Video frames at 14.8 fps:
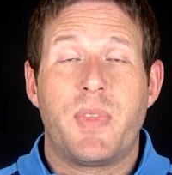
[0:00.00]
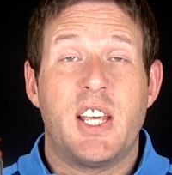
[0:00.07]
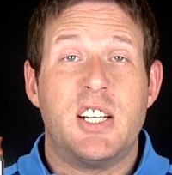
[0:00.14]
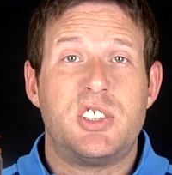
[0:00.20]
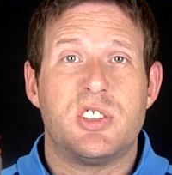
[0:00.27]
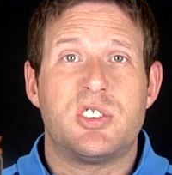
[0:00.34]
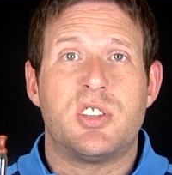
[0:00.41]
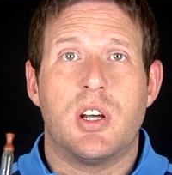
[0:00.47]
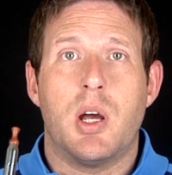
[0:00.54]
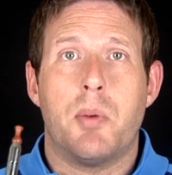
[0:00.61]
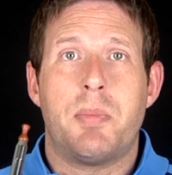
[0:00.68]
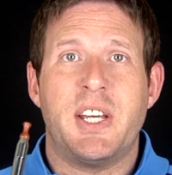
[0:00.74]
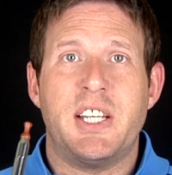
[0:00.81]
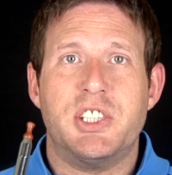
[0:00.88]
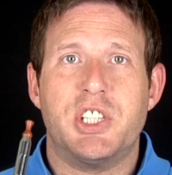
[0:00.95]
It's just a
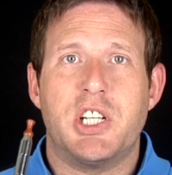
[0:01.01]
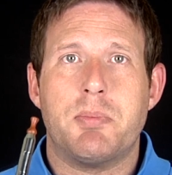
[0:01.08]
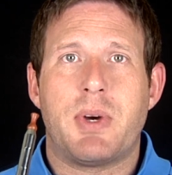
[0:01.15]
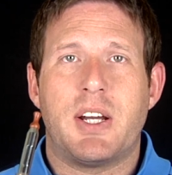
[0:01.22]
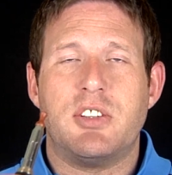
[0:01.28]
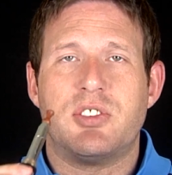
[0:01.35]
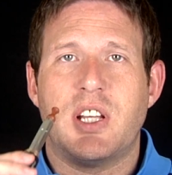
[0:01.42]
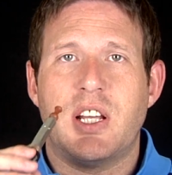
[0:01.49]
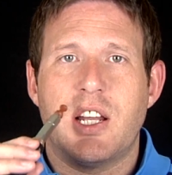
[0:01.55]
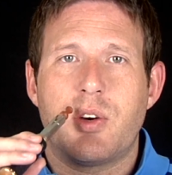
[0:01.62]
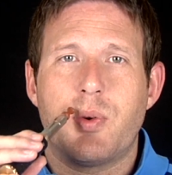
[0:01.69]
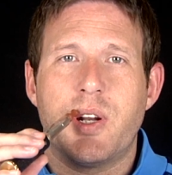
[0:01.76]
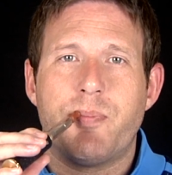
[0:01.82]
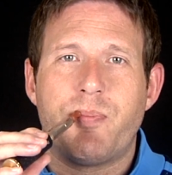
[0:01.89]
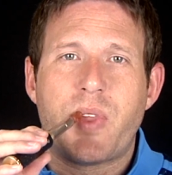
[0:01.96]
PG based
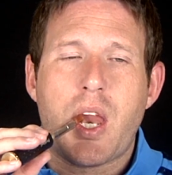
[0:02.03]
e-liquid.